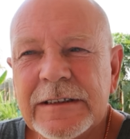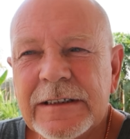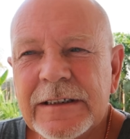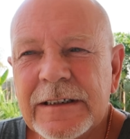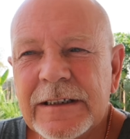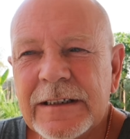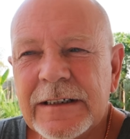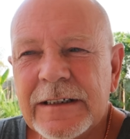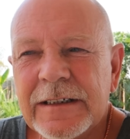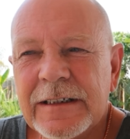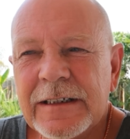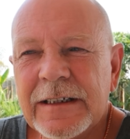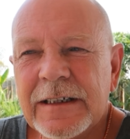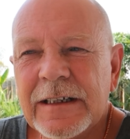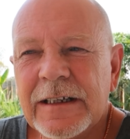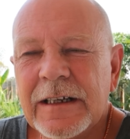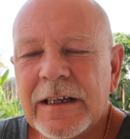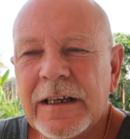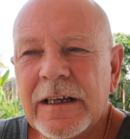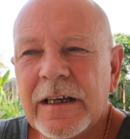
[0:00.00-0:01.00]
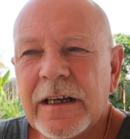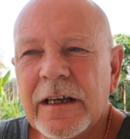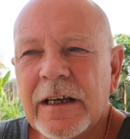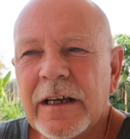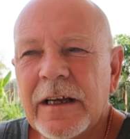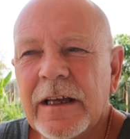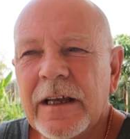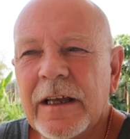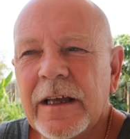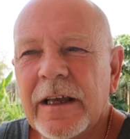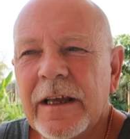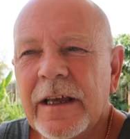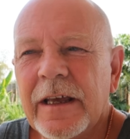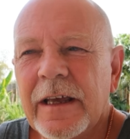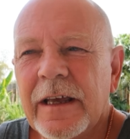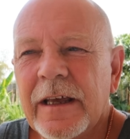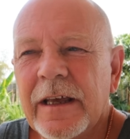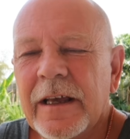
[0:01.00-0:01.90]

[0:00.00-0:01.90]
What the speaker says: (no one is talking)